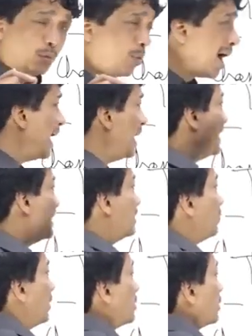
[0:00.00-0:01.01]
Why
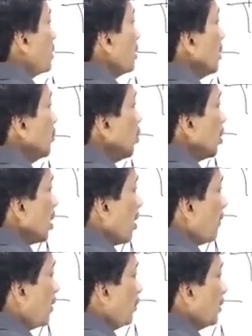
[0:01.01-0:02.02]
is the patient more
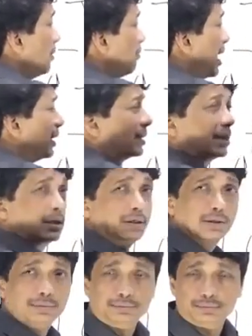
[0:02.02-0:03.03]
comfortable with the minor
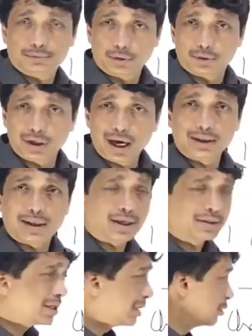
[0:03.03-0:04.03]
cylinder? Okay, and the
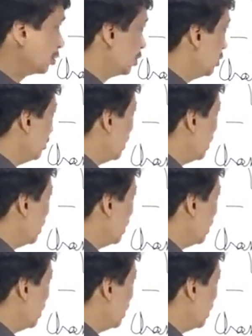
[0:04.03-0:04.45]
answer I told